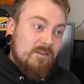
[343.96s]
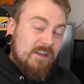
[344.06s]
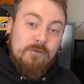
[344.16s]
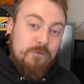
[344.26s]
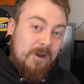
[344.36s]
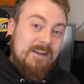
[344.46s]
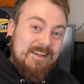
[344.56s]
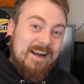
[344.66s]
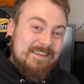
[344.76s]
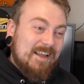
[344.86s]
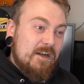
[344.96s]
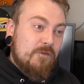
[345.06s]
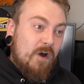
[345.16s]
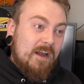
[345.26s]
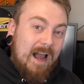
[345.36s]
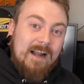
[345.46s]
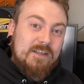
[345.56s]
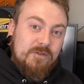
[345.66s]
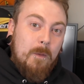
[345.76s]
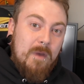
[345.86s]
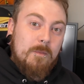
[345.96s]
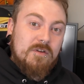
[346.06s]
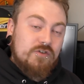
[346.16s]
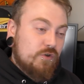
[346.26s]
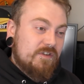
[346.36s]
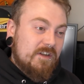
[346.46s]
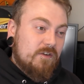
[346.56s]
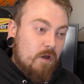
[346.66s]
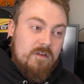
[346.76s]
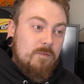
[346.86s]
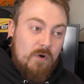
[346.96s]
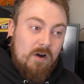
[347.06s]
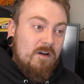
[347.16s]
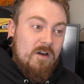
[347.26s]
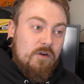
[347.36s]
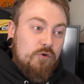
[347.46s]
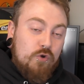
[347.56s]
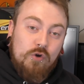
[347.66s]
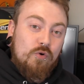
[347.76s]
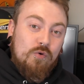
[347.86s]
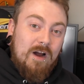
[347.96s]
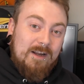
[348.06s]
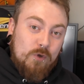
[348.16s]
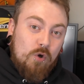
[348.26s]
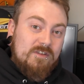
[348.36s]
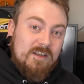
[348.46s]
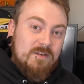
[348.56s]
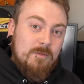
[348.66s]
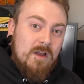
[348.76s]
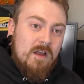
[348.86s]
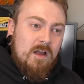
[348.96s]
can find and identify Antifa members using nothing but Google and autism,